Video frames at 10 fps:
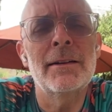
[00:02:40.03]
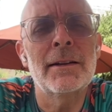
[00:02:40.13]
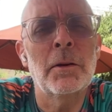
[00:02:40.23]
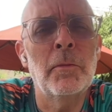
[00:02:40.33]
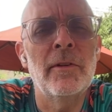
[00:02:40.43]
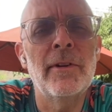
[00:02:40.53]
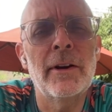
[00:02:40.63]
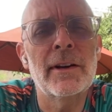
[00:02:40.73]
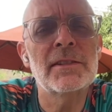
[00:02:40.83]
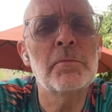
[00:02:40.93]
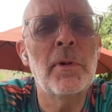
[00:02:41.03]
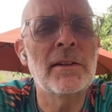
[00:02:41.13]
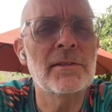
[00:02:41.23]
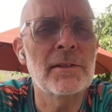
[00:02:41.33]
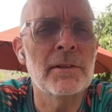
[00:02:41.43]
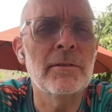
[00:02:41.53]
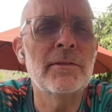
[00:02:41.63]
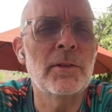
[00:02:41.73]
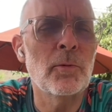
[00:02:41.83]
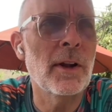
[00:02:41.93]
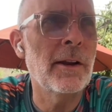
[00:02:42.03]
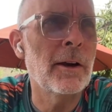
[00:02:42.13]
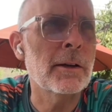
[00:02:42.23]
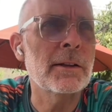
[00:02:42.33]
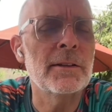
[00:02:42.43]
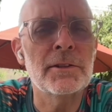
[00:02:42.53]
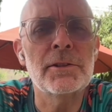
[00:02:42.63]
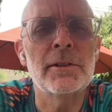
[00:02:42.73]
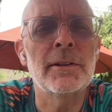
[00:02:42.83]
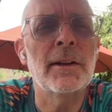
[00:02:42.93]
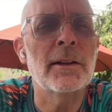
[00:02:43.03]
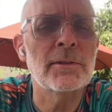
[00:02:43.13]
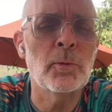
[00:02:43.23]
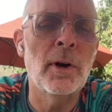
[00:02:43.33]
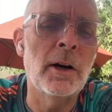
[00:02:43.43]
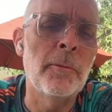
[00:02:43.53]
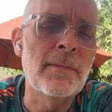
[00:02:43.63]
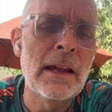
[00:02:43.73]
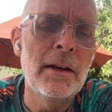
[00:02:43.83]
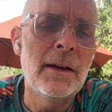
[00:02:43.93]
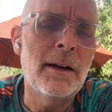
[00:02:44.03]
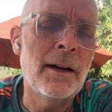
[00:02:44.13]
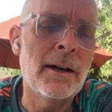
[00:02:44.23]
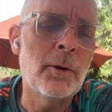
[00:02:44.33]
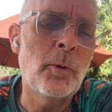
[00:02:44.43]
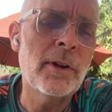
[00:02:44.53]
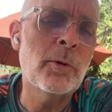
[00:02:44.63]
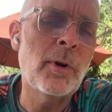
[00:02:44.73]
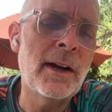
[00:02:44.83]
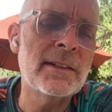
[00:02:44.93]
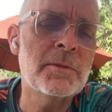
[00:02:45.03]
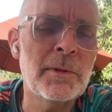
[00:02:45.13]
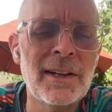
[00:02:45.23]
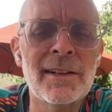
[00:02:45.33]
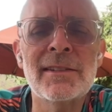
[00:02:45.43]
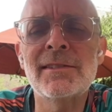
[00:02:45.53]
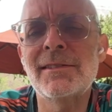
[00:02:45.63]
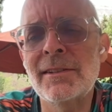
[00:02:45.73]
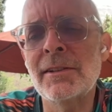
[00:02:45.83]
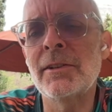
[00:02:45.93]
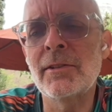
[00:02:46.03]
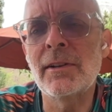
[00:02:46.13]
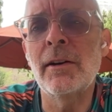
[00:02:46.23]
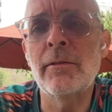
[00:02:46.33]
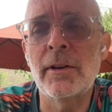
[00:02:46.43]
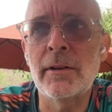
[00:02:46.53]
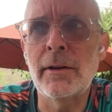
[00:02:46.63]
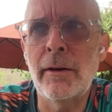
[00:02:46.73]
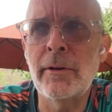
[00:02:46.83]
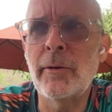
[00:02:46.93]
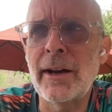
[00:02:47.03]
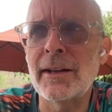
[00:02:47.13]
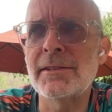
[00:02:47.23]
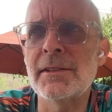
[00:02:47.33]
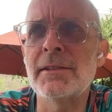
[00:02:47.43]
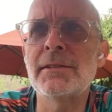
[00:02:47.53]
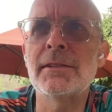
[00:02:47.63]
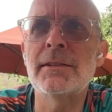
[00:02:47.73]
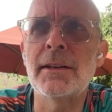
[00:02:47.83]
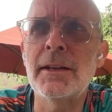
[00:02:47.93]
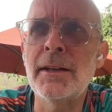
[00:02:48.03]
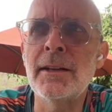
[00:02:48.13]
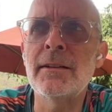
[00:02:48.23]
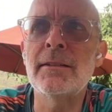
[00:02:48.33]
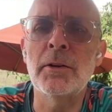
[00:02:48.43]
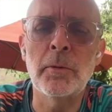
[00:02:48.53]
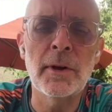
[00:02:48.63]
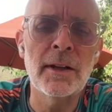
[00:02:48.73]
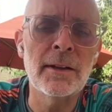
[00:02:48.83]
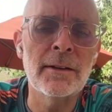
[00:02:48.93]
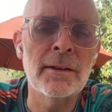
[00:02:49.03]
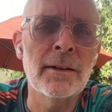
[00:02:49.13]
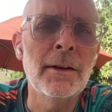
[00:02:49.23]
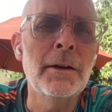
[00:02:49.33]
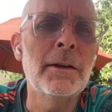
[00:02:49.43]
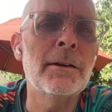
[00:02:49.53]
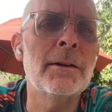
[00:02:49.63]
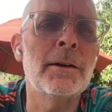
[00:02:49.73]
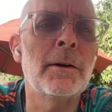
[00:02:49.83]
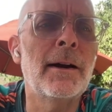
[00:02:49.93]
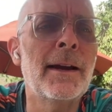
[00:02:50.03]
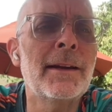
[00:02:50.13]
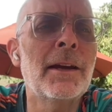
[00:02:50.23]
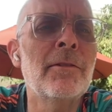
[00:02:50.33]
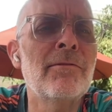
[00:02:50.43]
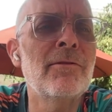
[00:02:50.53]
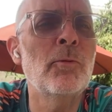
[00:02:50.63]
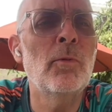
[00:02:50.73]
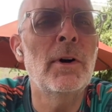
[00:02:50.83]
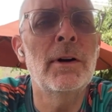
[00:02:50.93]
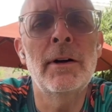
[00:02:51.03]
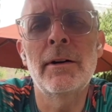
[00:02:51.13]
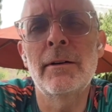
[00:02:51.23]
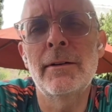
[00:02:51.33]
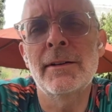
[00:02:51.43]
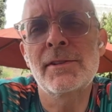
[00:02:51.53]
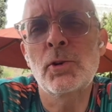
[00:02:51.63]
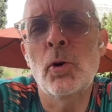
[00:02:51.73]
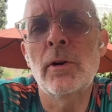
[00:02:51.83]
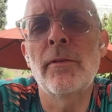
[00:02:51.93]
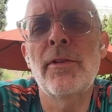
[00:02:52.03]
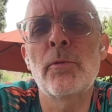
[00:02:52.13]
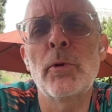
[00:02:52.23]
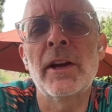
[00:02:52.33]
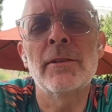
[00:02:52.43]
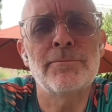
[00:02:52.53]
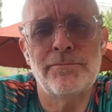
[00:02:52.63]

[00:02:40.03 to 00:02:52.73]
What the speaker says: It can be very expensive to run air conditioning as well. Weather-wise, because of the heavy rainy season, the heat, the humidity, I gave it a score of 3.